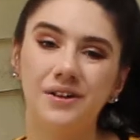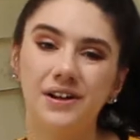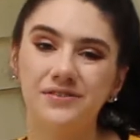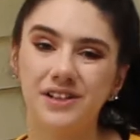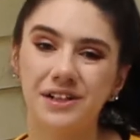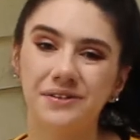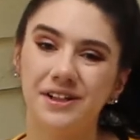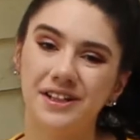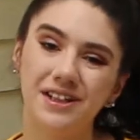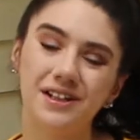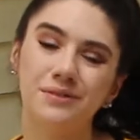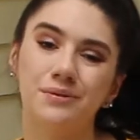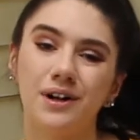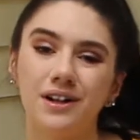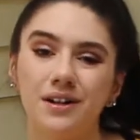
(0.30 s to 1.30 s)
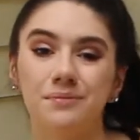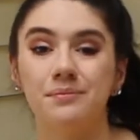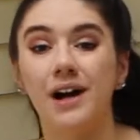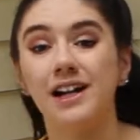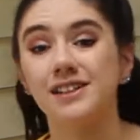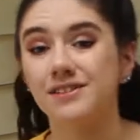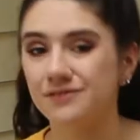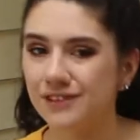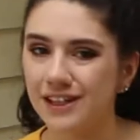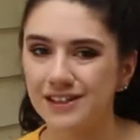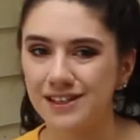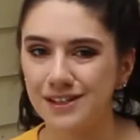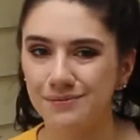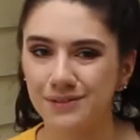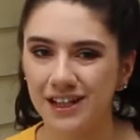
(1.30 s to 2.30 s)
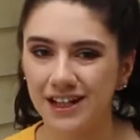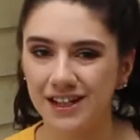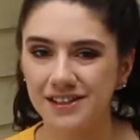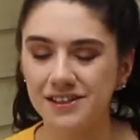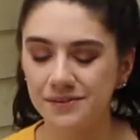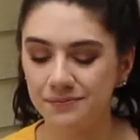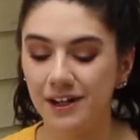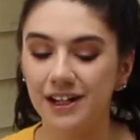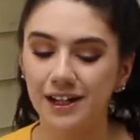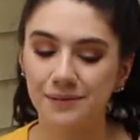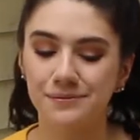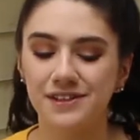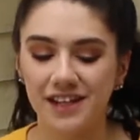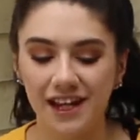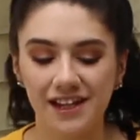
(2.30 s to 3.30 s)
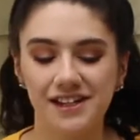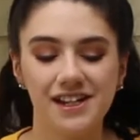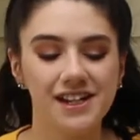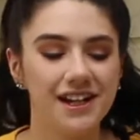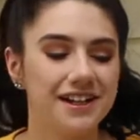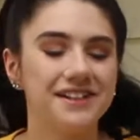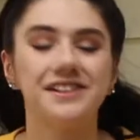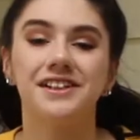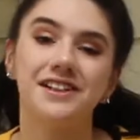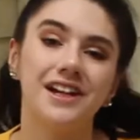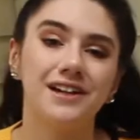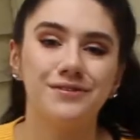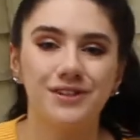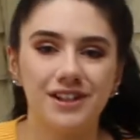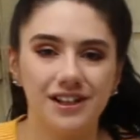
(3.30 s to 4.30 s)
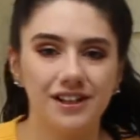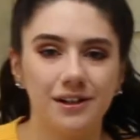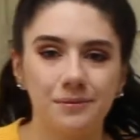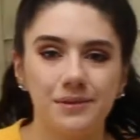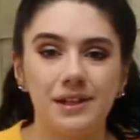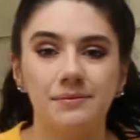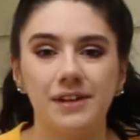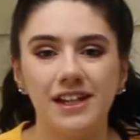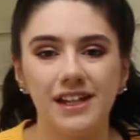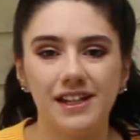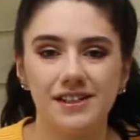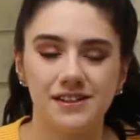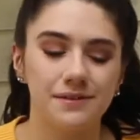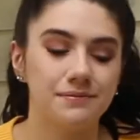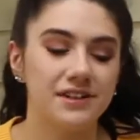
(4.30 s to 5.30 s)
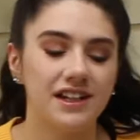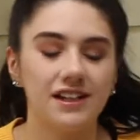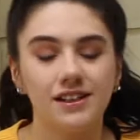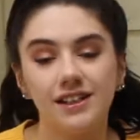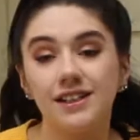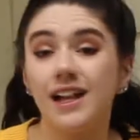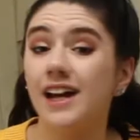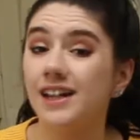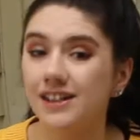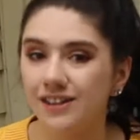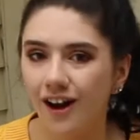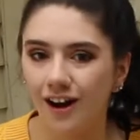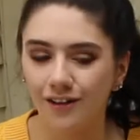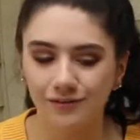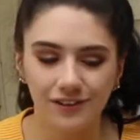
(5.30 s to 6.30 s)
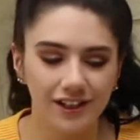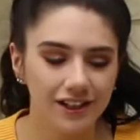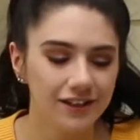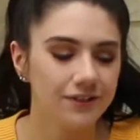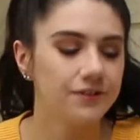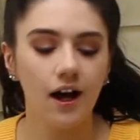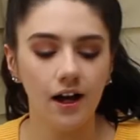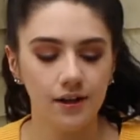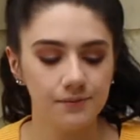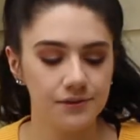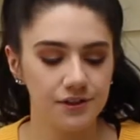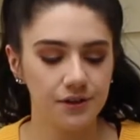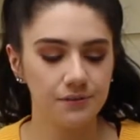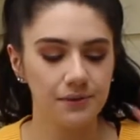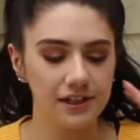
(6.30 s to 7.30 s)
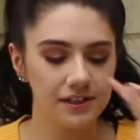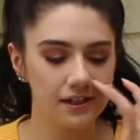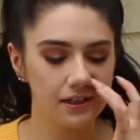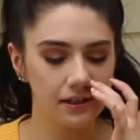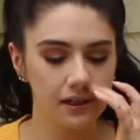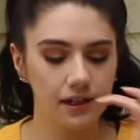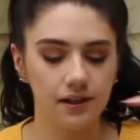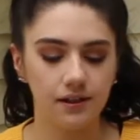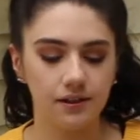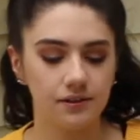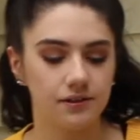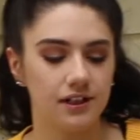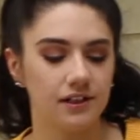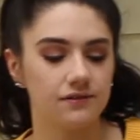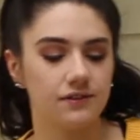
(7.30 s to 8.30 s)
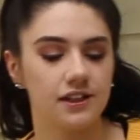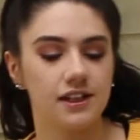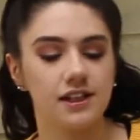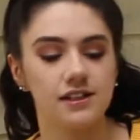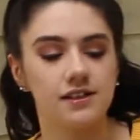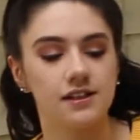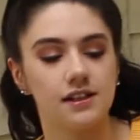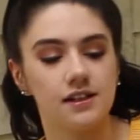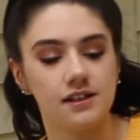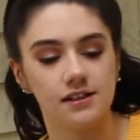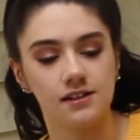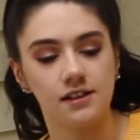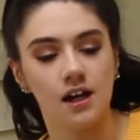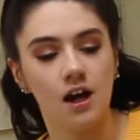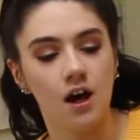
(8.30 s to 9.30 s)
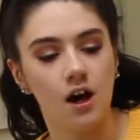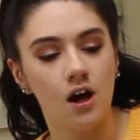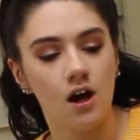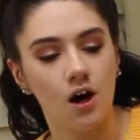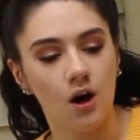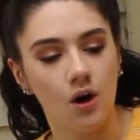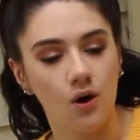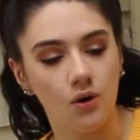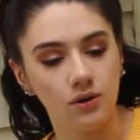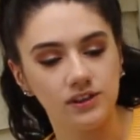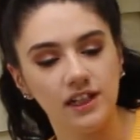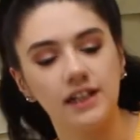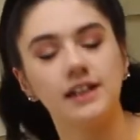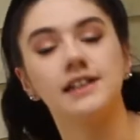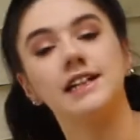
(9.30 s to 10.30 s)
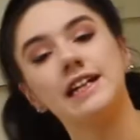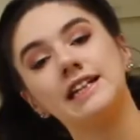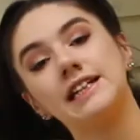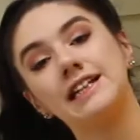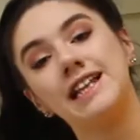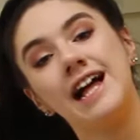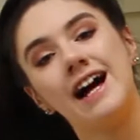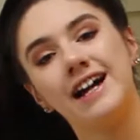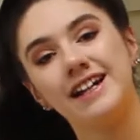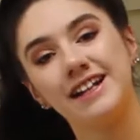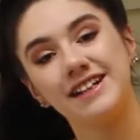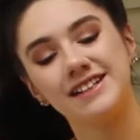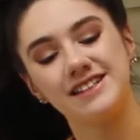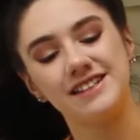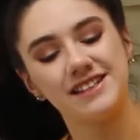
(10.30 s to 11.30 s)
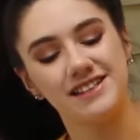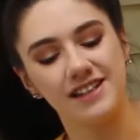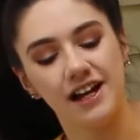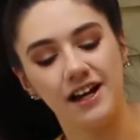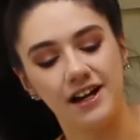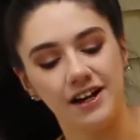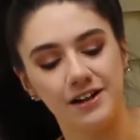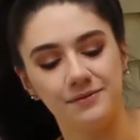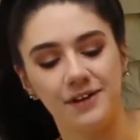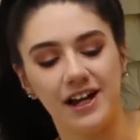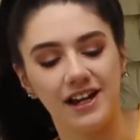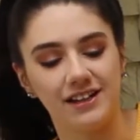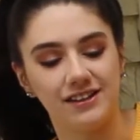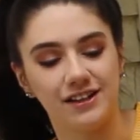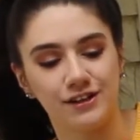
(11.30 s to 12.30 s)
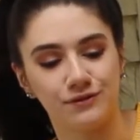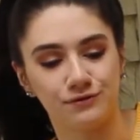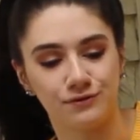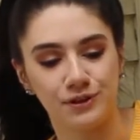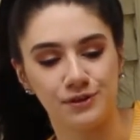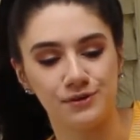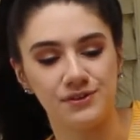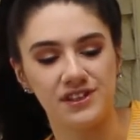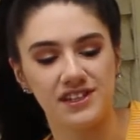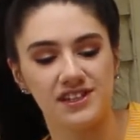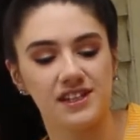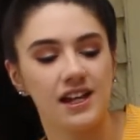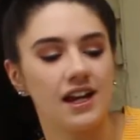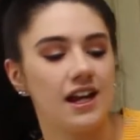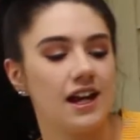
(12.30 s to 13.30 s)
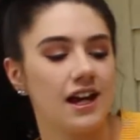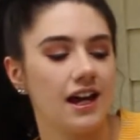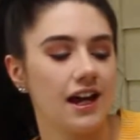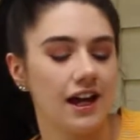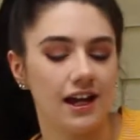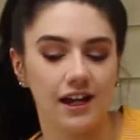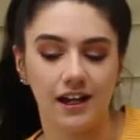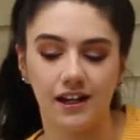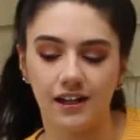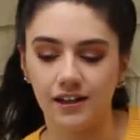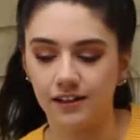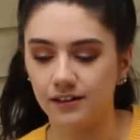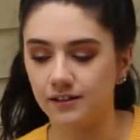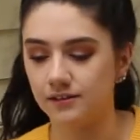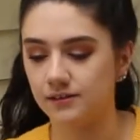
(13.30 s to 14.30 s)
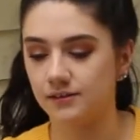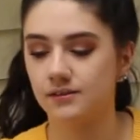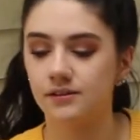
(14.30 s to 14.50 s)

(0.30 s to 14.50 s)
everyone, and welcome back to Fancy Plants. My name's Katie, and today we're going to be making some dandelion coffee. So basically all you need for this is a whole ton of dandelions and their roots, and